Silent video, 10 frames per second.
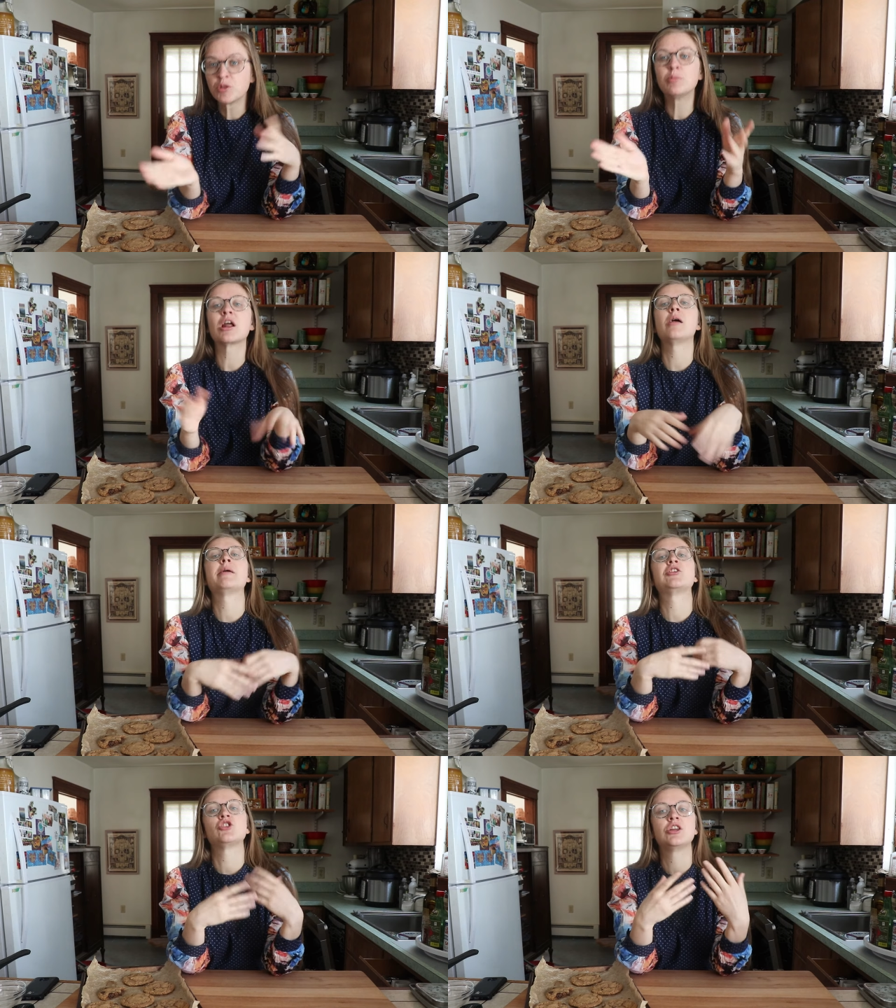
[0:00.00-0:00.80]
but I
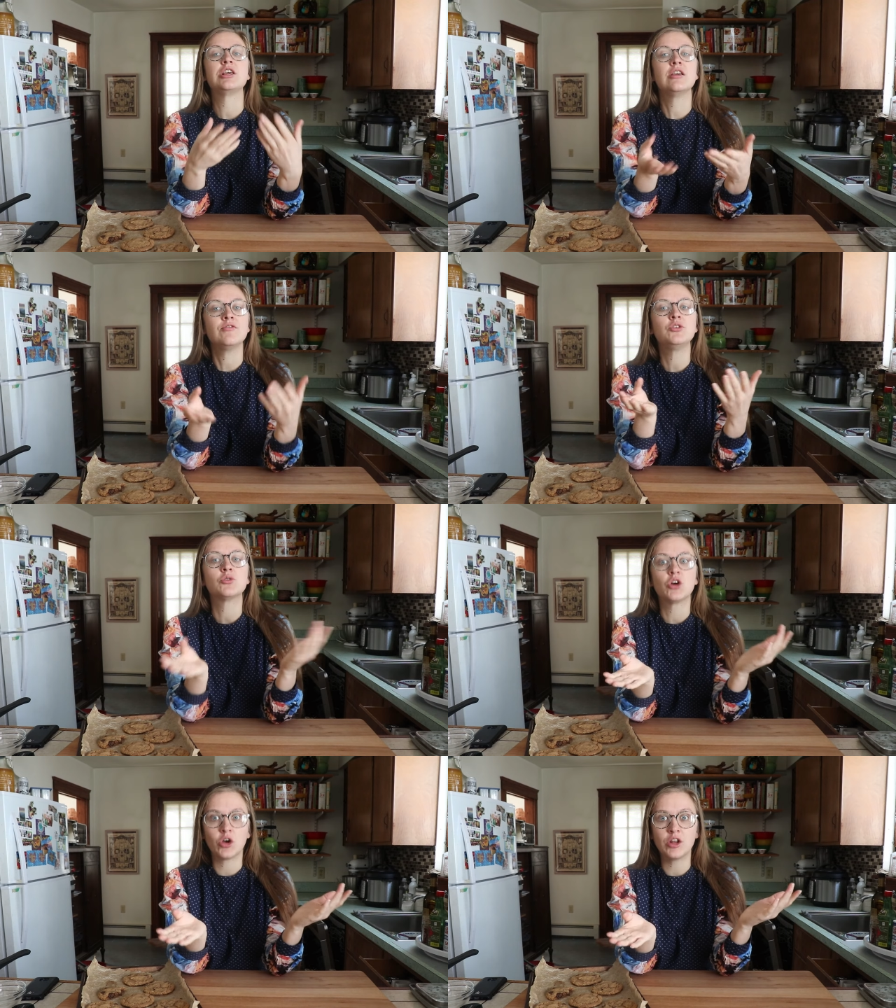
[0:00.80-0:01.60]
imagine if you
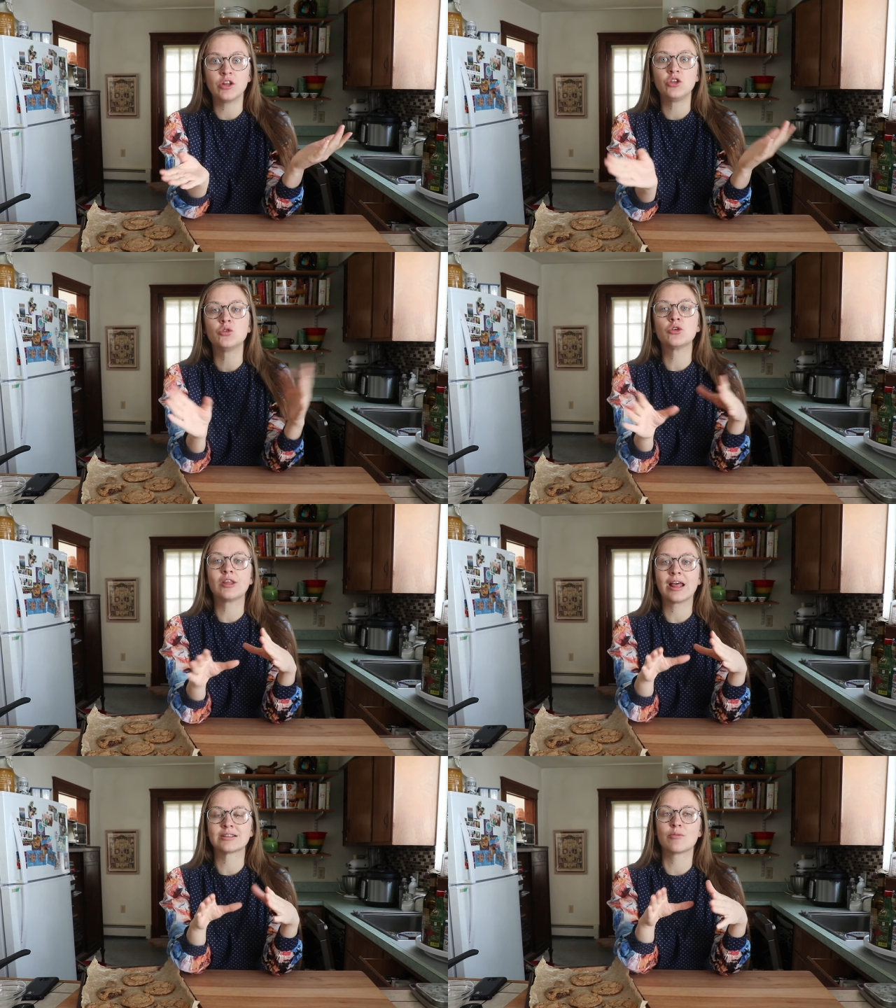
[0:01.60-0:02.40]
could
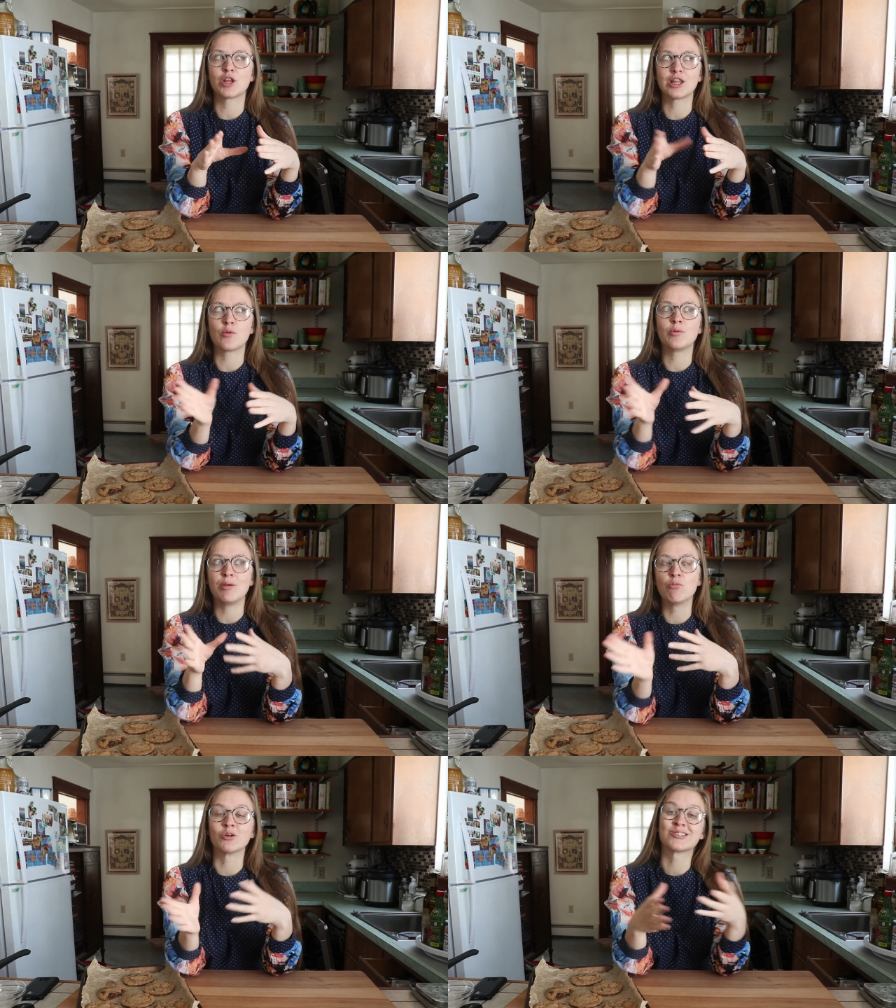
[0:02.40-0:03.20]
get something that would
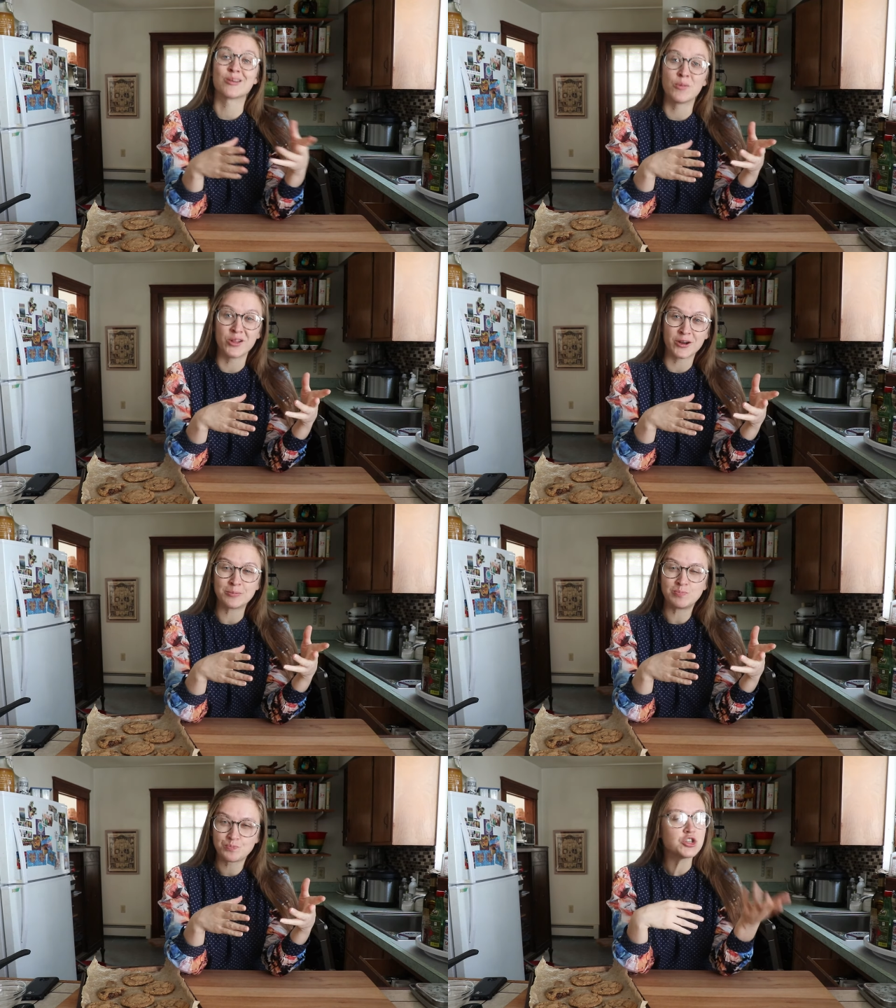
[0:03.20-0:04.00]
be more
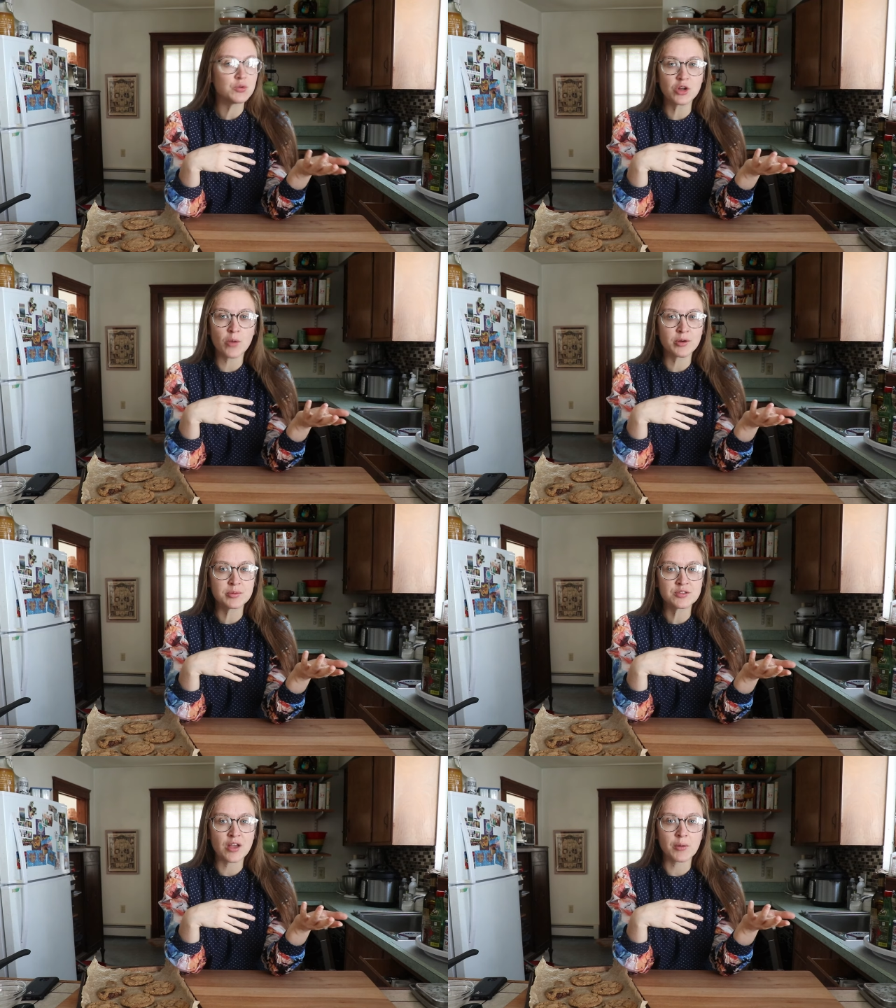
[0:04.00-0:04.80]
similar to an
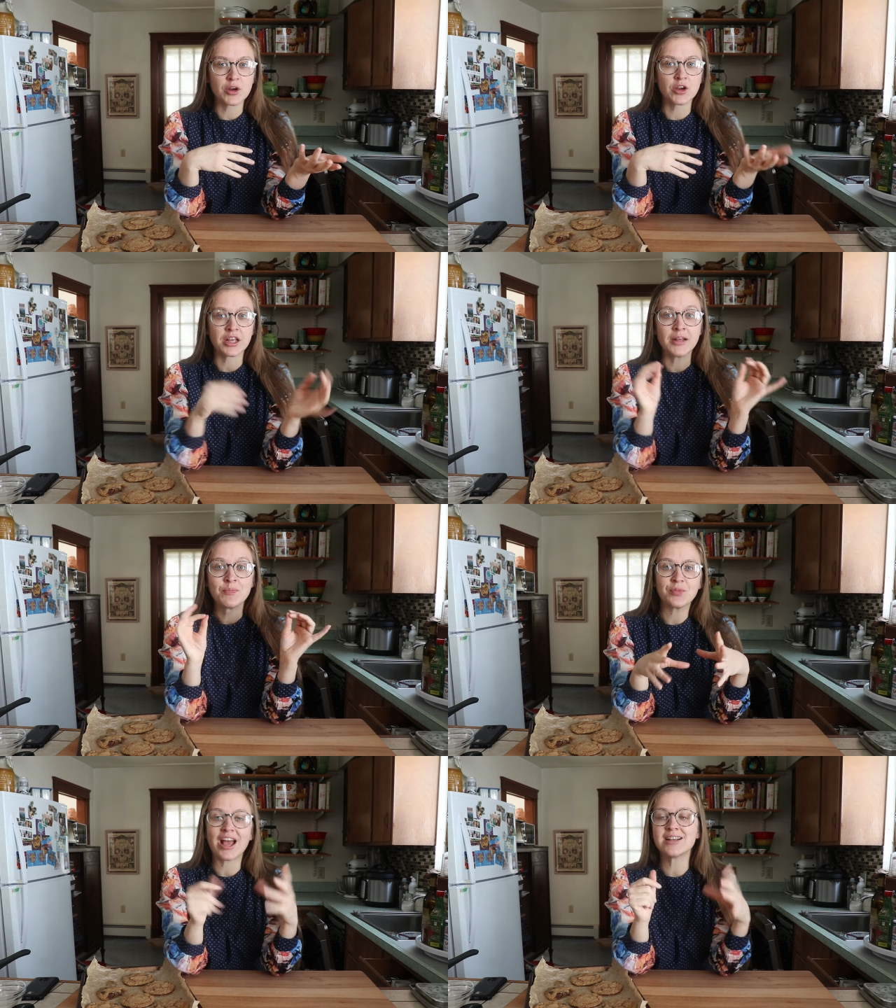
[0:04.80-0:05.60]
all-purpose flour cookie.
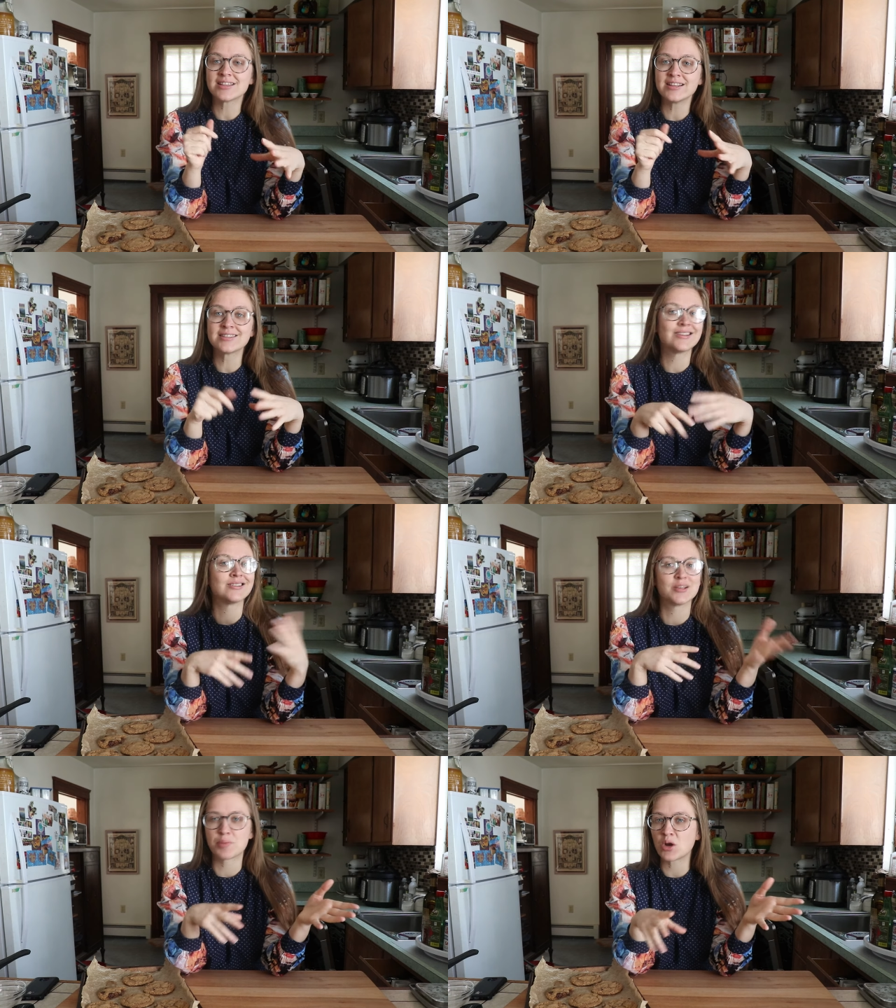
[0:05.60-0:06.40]
As is, this
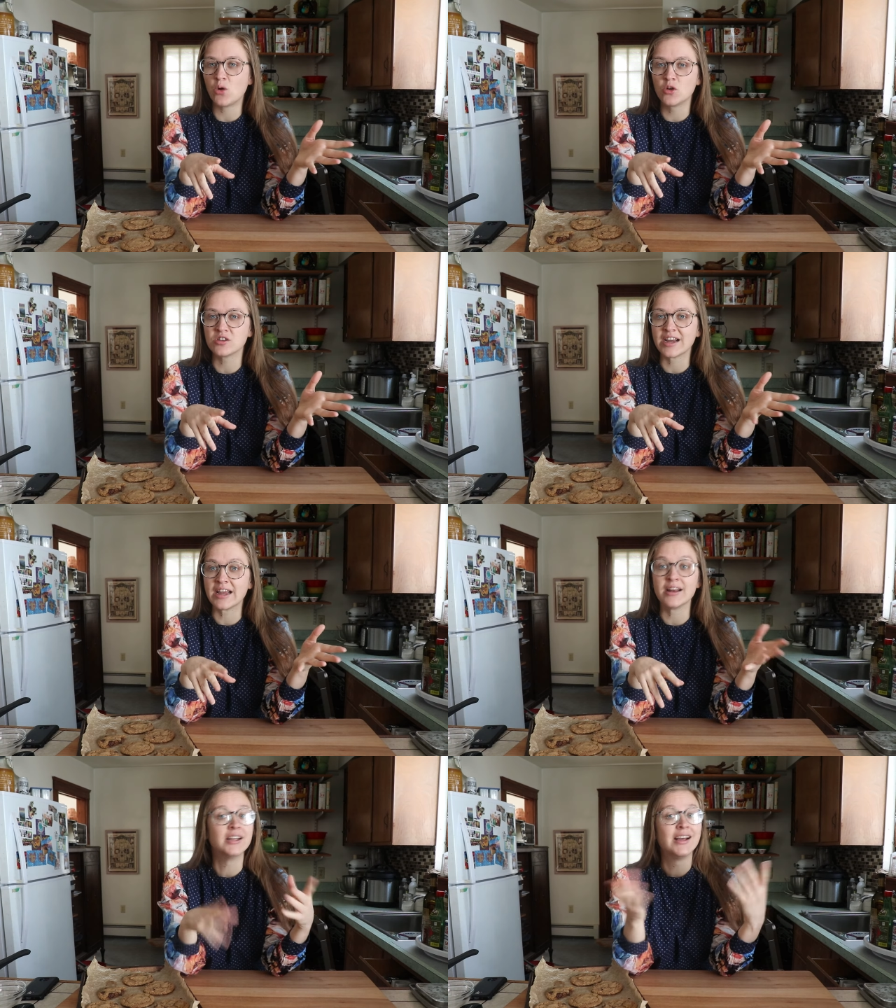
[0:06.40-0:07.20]
is a bit whole
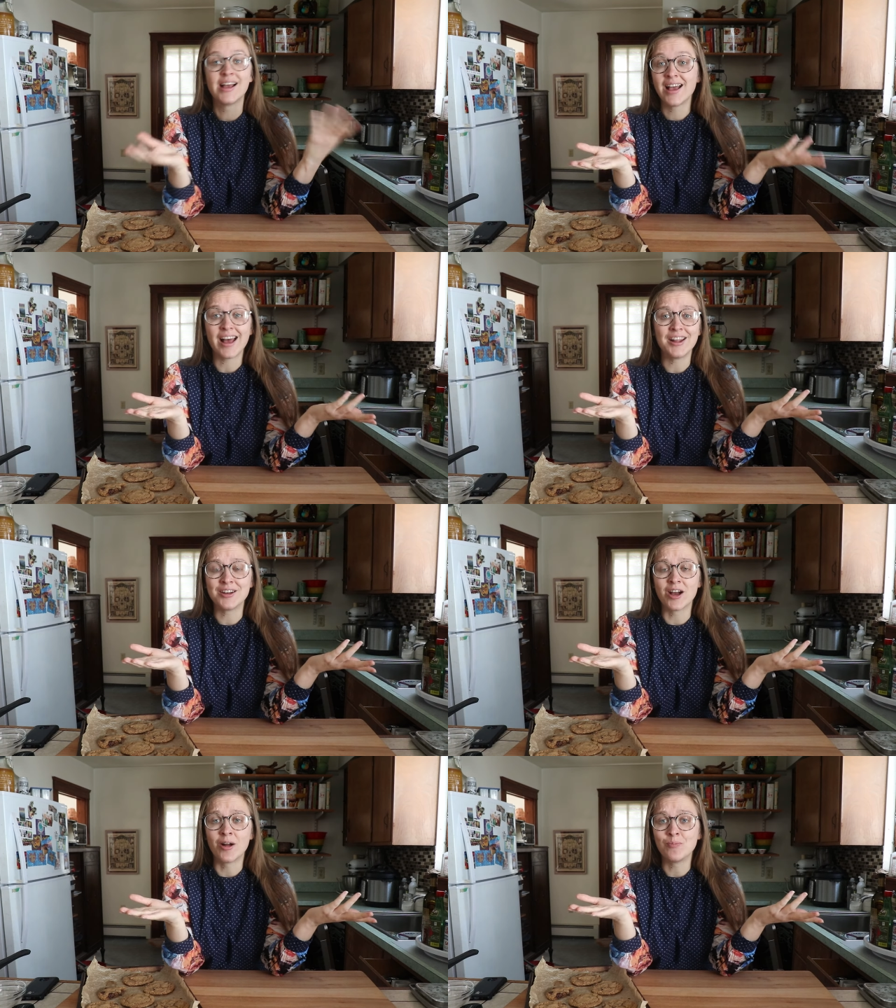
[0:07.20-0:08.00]
grain,
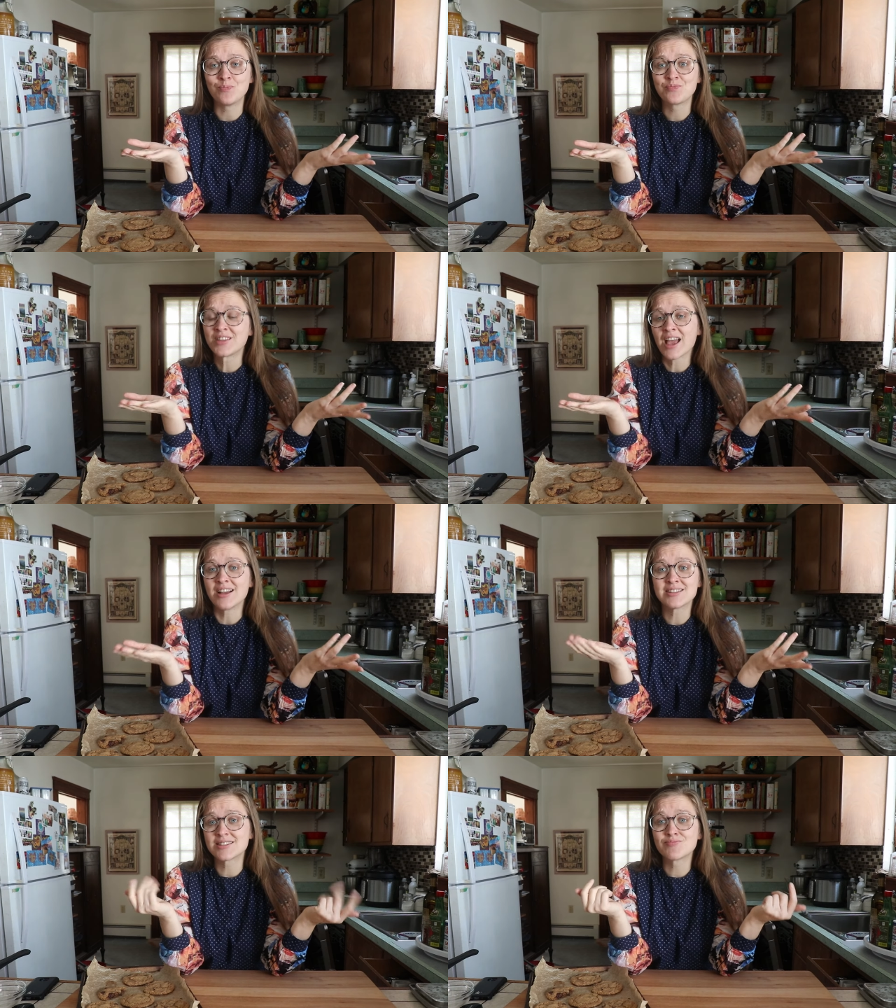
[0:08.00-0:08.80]
and yeah,
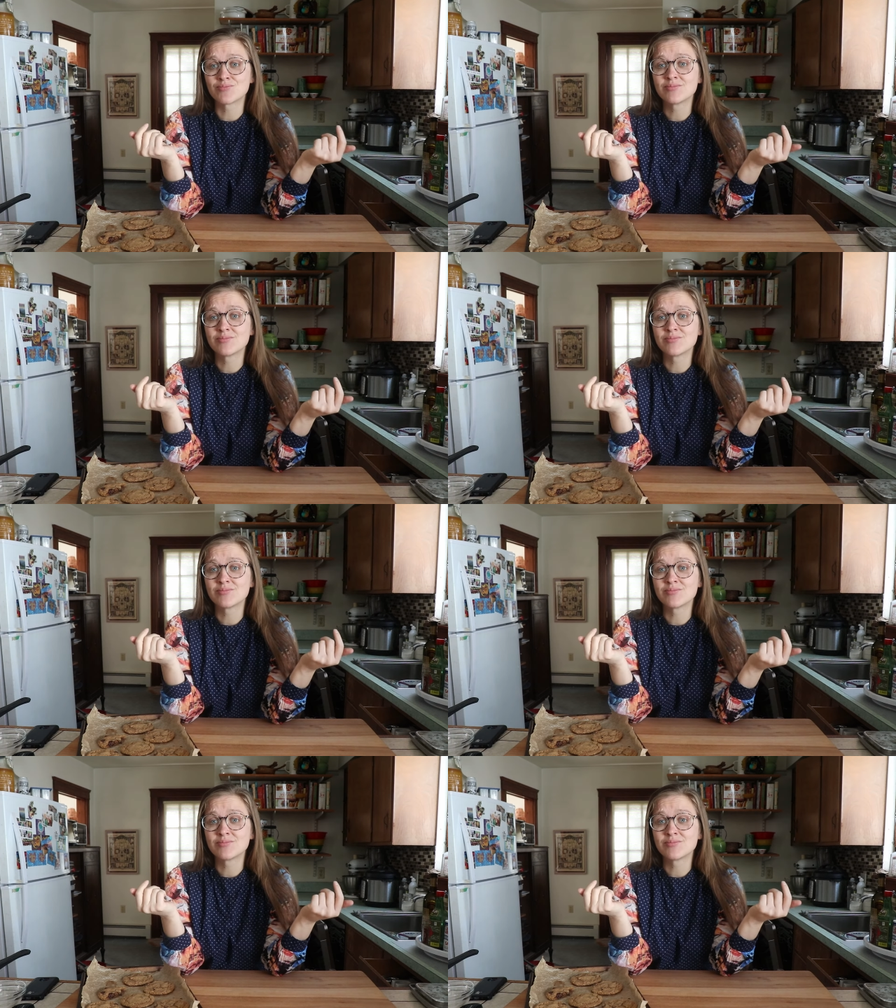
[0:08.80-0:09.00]
it's